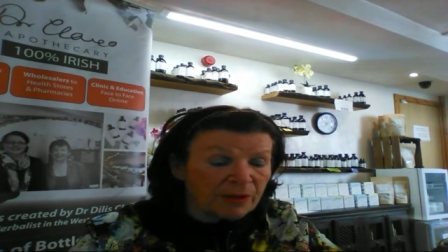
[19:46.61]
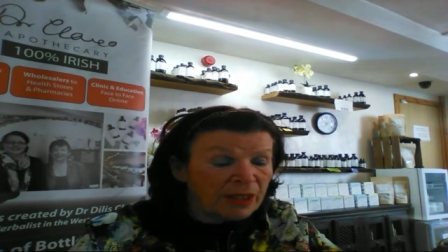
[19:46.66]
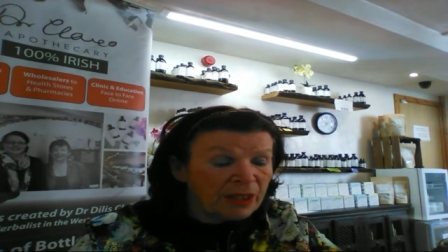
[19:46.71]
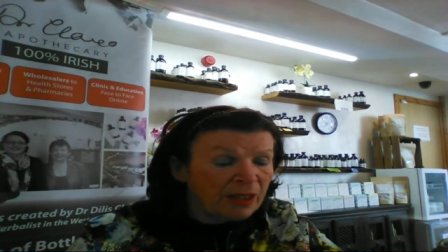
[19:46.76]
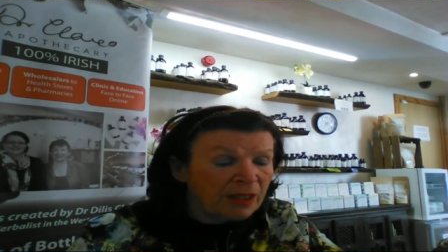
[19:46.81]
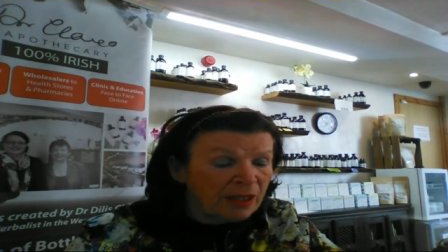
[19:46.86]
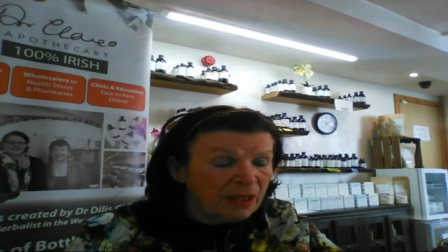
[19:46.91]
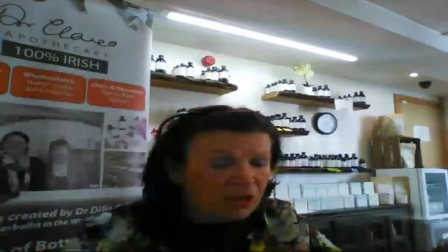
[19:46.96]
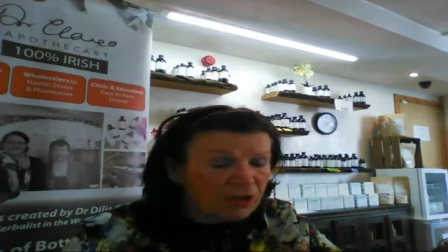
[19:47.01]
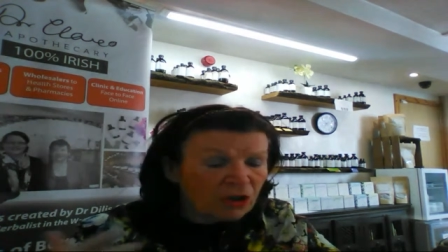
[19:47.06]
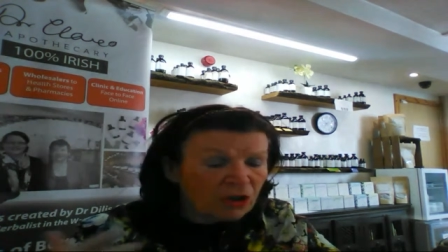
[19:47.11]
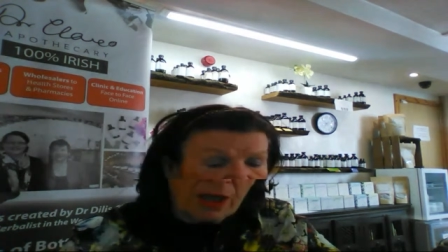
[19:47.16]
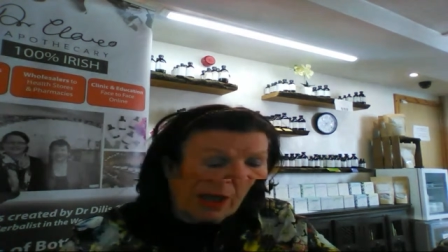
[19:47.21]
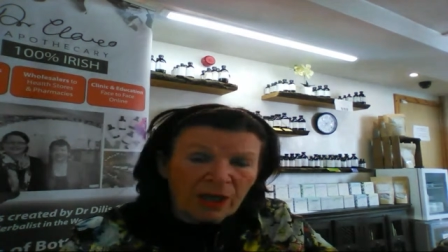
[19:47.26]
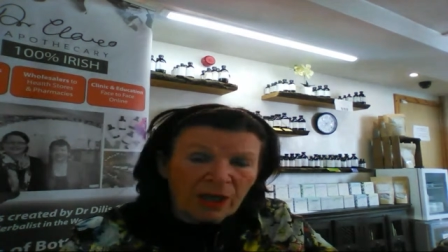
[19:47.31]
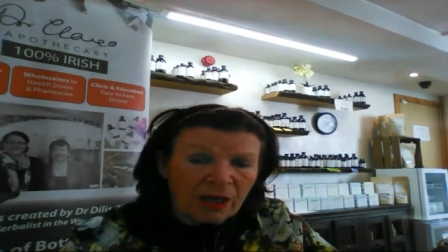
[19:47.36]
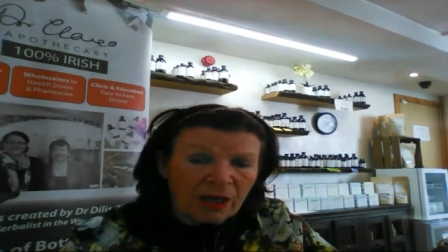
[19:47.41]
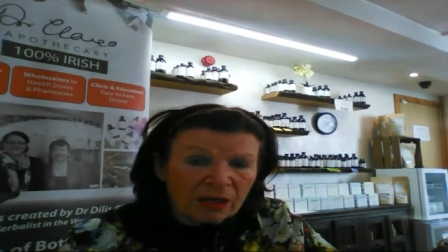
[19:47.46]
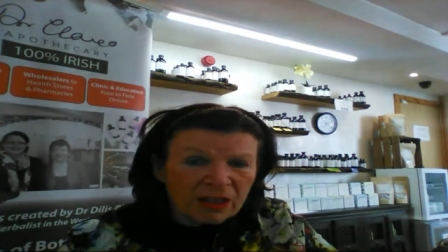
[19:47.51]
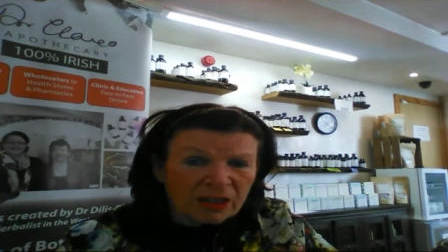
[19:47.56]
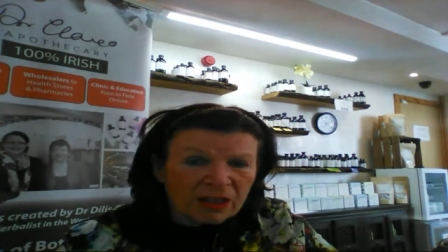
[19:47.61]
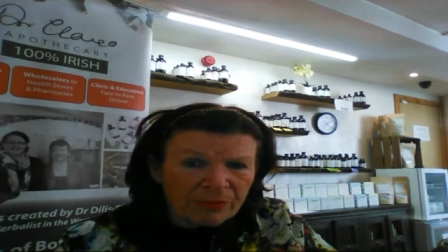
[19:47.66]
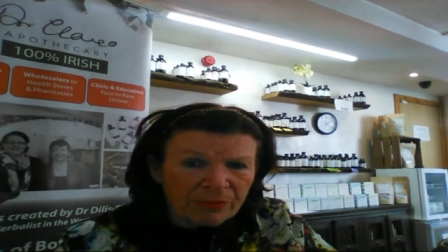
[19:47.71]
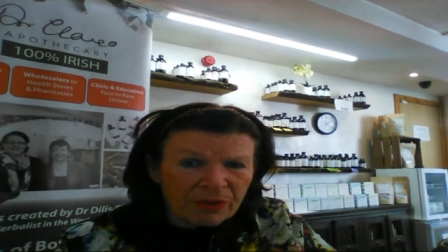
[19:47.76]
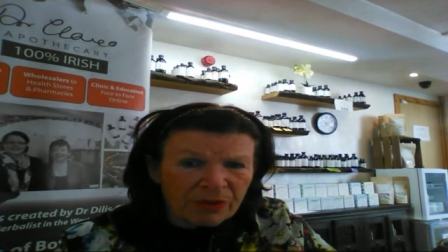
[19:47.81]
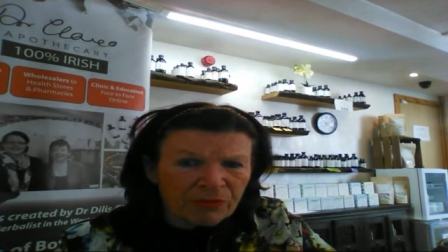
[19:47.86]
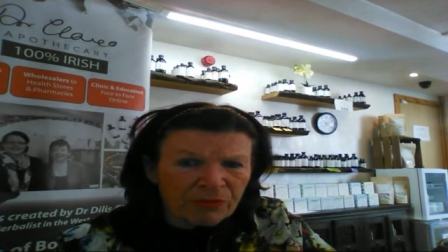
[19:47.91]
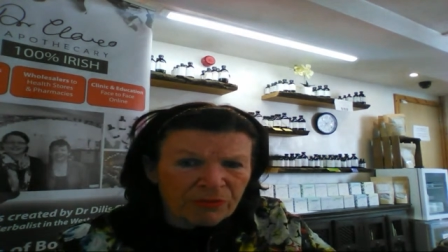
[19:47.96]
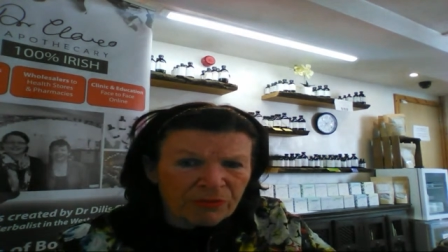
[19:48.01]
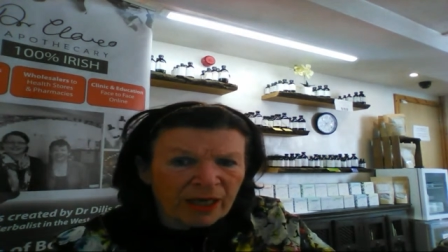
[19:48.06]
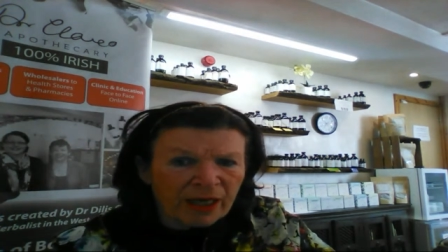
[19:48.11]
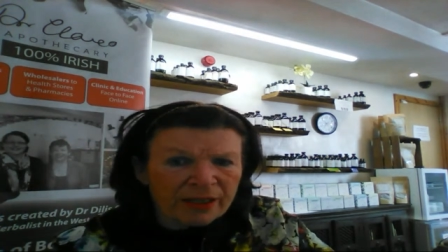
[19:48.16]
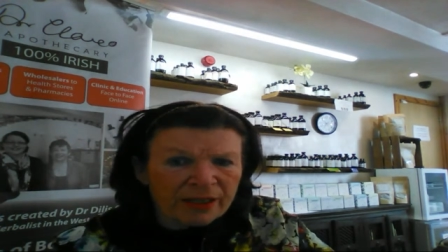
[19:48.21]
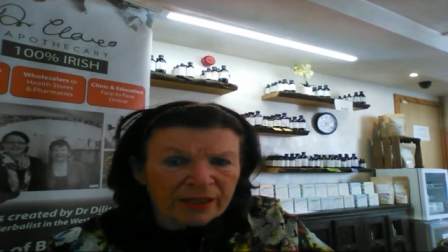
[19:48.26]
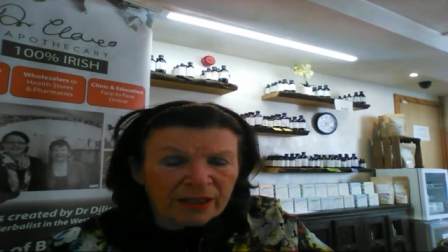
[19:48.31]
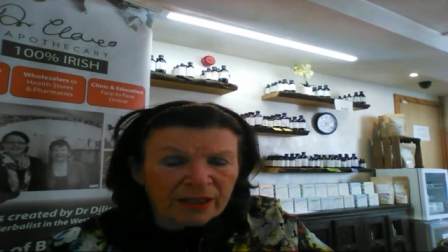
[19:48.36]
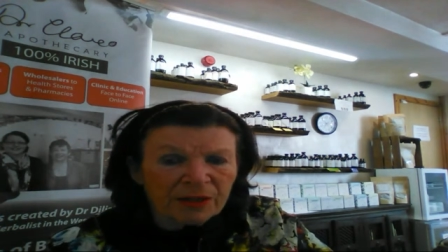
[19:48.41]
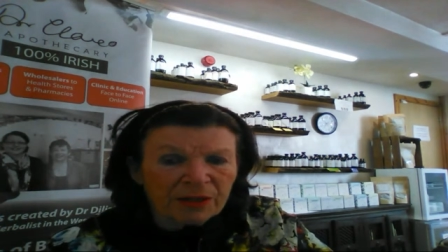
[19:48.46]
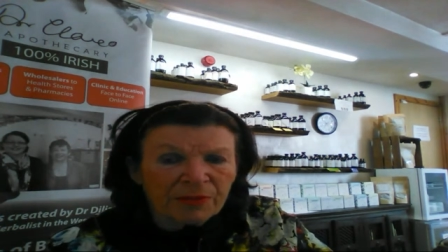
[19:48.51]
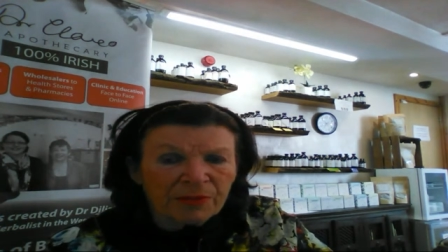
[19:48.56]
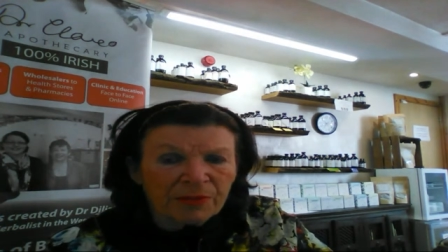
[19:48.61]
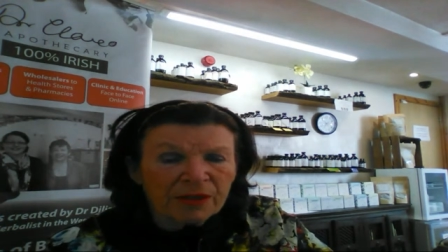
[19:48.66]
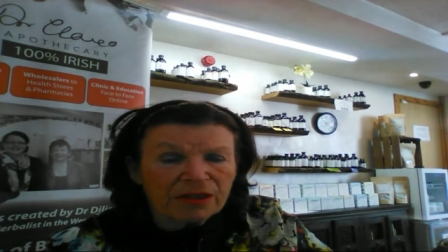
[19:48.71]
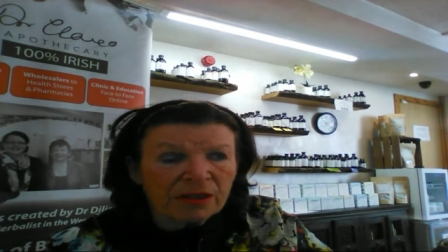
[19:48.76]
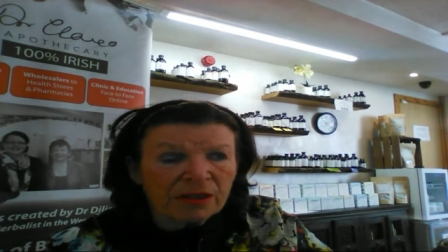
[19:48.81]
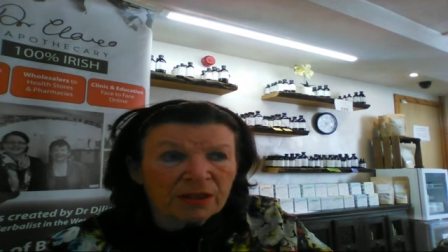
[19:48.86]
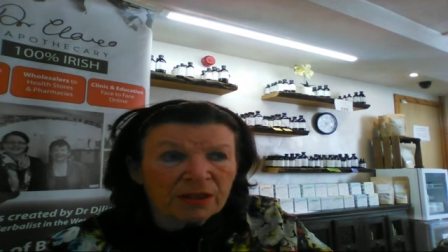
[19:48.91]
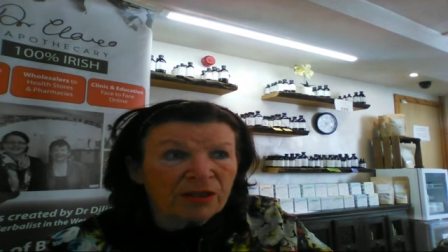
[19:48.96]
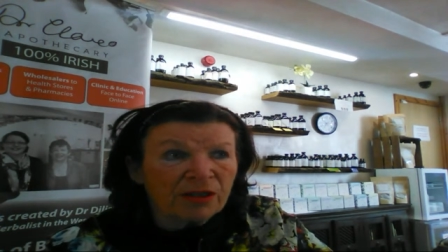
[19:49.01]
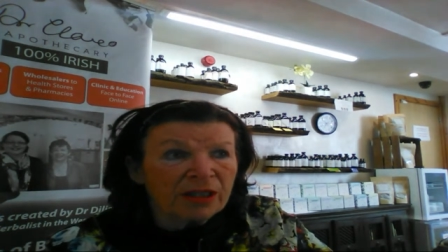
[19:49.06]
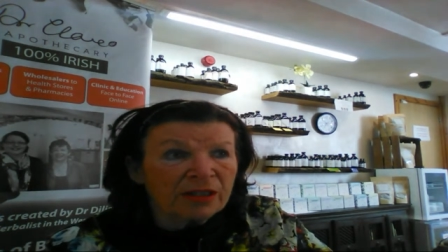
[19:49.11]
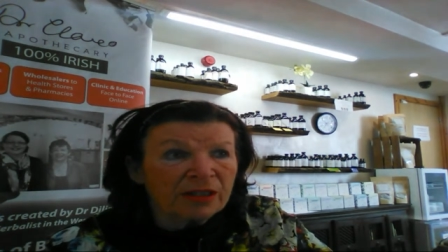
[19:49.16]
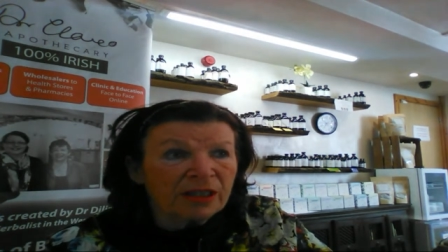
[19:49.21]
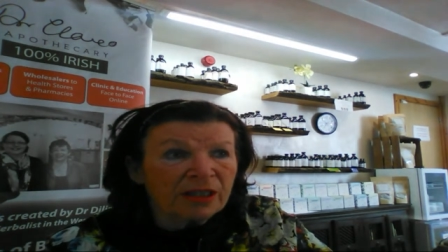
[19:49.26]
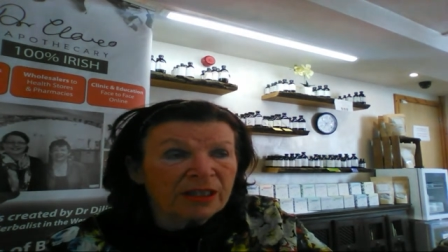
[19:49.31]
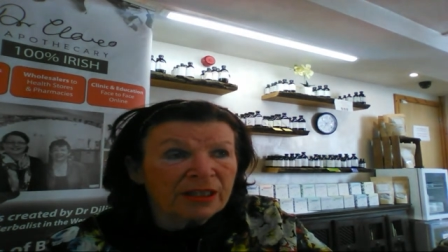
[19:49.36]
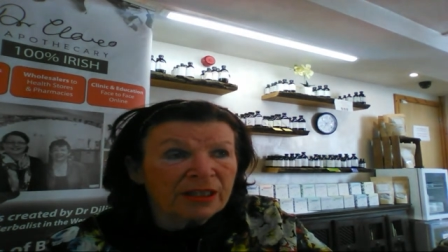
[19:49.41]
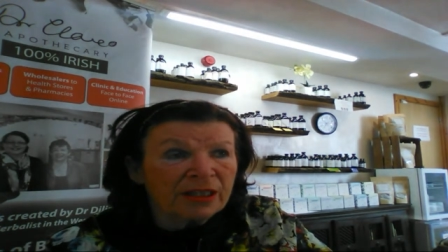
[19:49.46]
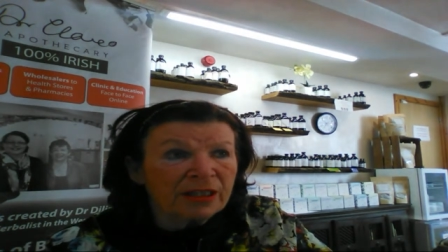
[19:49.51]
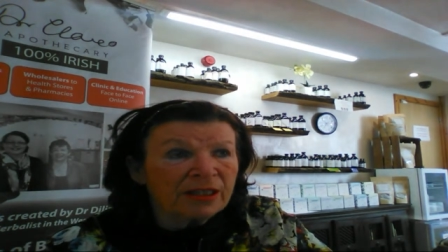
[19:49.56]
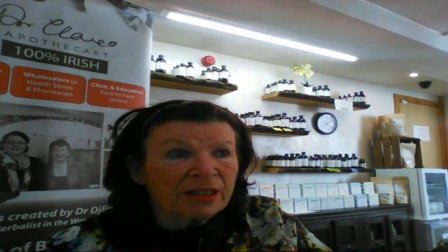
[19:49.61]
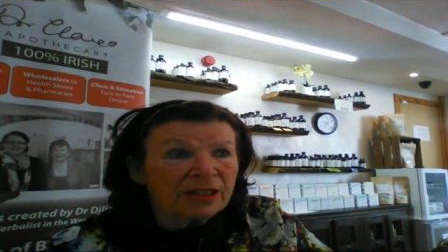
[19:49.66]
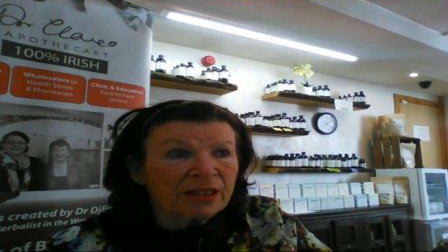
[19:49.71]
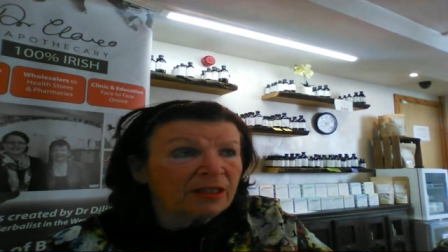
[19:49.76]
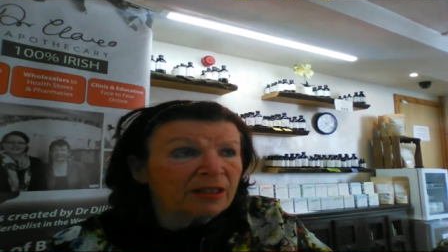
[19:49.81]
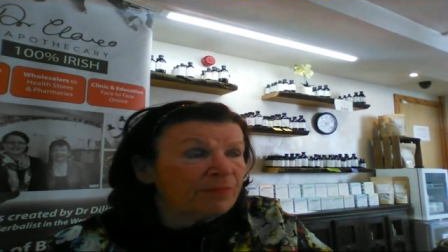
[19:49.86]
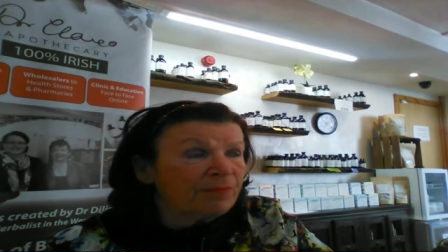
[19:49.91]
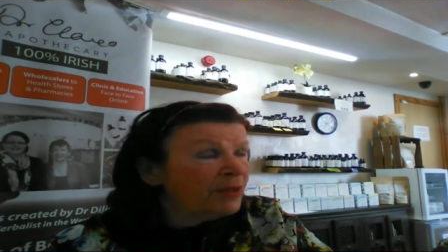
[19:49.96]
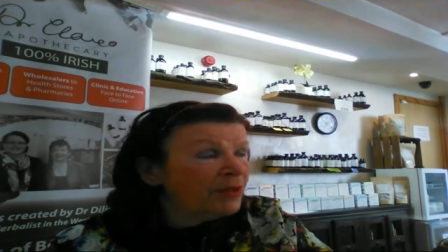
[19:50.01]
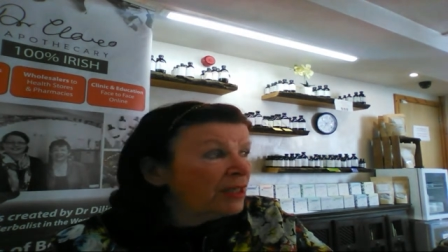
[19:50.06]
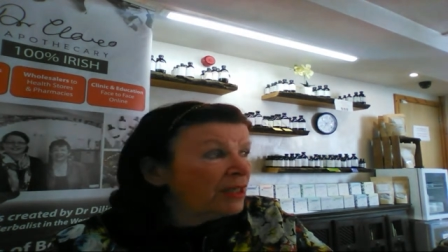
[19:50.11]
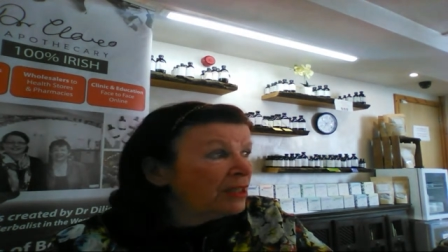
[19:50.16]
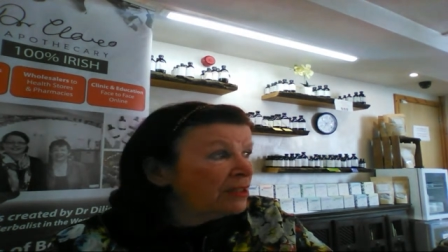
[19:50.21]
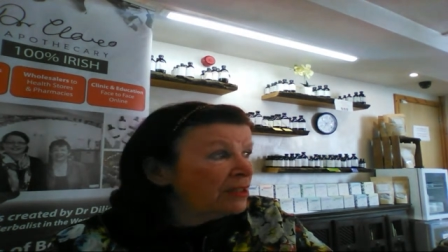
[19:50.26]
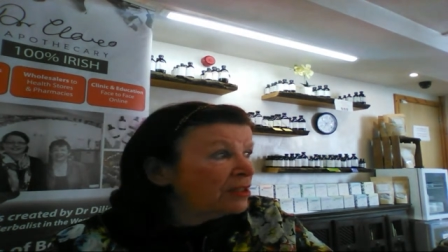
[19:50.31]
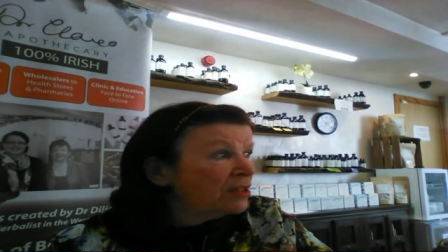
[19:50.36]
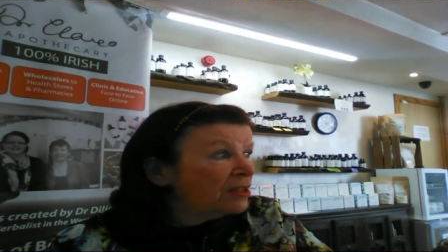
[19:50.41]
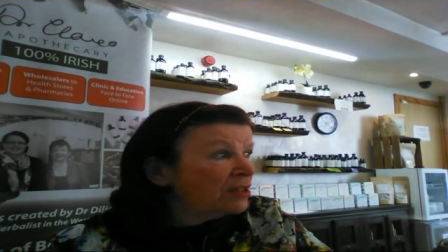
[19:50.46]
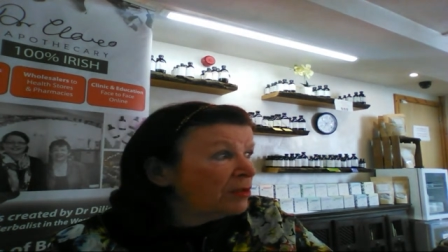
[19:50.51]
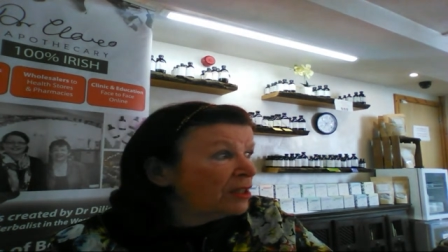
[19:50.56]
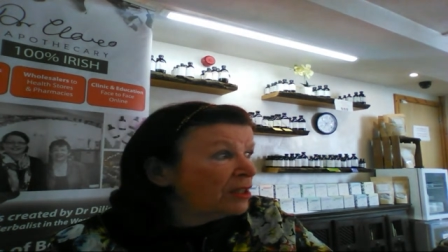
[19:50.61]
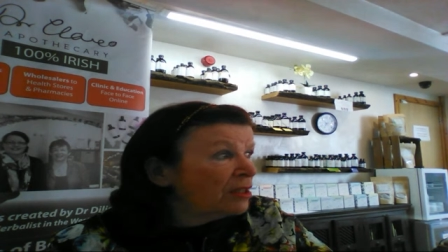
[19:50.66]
took me a long time to realize this because there, it, it is a, a histamine